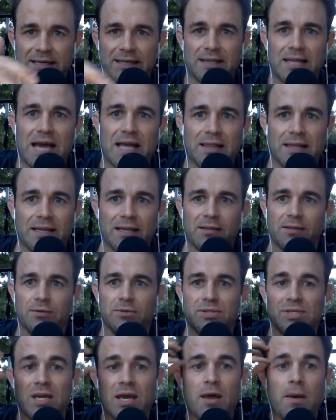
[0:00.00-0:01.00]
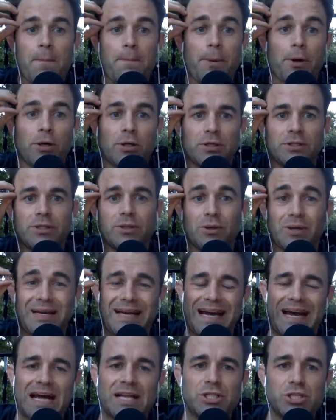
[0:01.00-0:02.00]
and not letting those pull your
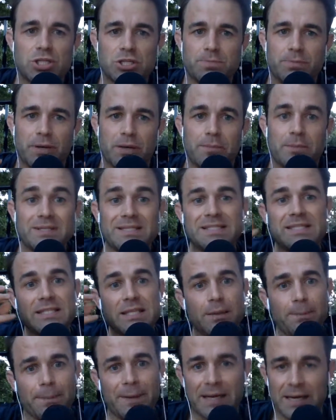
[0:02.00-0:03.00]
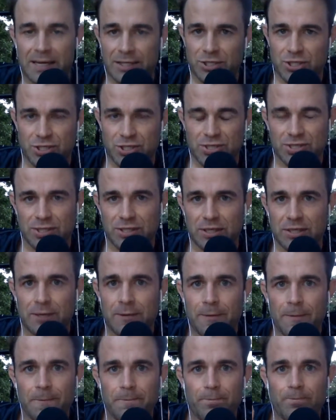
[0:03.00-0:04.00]
conscious brain, but subconsciously
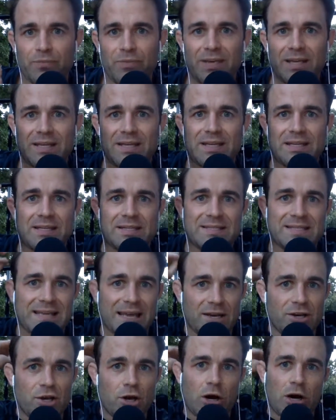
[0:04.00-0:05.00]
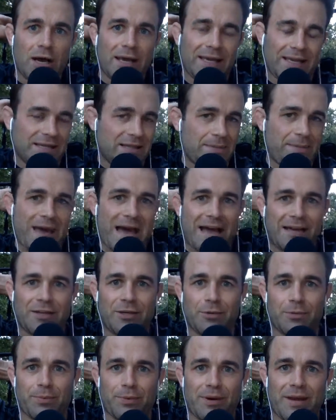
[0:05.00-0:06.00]
it is gnawing in the back of
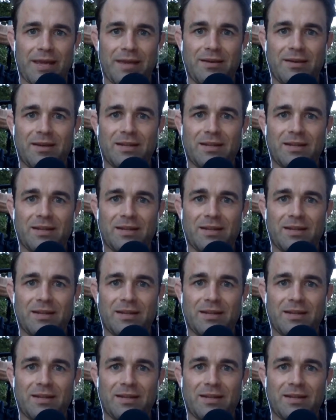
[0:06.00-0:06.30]
your brain.